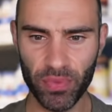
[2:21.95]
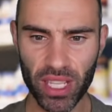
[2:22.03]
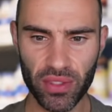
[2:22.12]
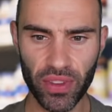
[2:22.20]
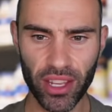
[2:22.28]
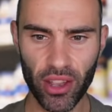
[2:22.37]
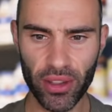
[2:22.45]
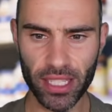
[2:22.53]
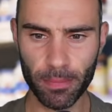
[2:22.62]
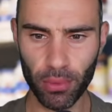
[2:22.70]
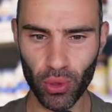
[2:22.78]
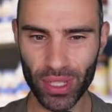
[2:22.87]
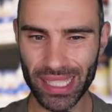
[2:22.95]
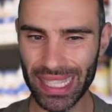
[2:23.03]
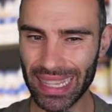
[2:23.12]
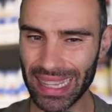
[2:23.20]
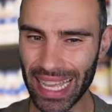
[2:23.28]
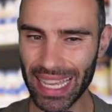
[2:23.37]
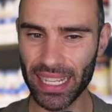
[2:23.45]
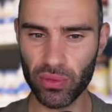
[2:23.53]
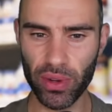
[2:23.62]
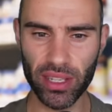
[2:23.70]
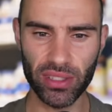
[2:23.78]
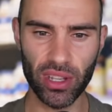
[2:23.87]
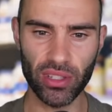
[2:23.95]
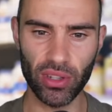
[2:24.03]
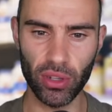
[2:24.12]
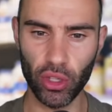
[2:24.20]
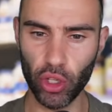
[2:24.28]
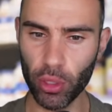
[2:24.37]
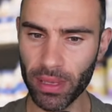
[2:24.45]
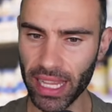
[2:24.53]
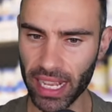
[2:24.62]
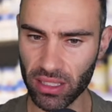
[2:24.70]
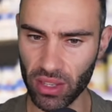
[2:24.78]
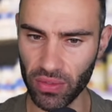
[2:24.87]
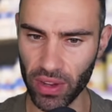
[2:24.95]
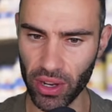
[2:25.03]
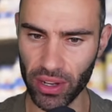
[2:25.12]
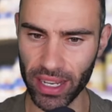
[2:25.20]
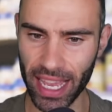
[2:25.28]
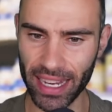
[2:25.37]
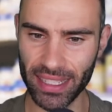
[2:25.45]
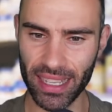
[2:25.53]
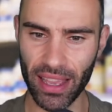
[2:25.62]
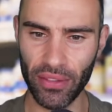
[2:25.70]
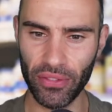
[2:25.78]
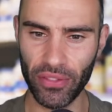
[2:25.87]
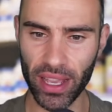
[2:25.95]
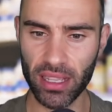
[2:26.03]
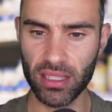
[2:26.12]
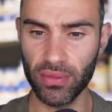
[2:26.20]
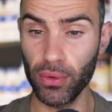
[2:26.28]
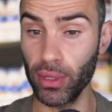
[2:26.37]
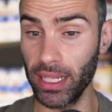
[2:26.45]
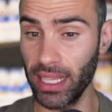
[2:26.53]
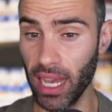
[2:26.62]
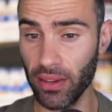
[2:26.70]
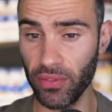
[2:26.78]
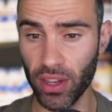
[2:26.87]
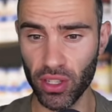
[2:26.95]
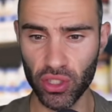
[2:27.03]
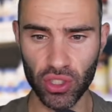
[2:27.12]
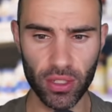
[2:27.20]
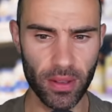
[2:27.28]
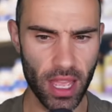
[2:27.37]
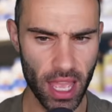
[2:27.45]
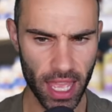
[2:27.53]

This video explores the latest research on human lactoferrin and its effects for gut function,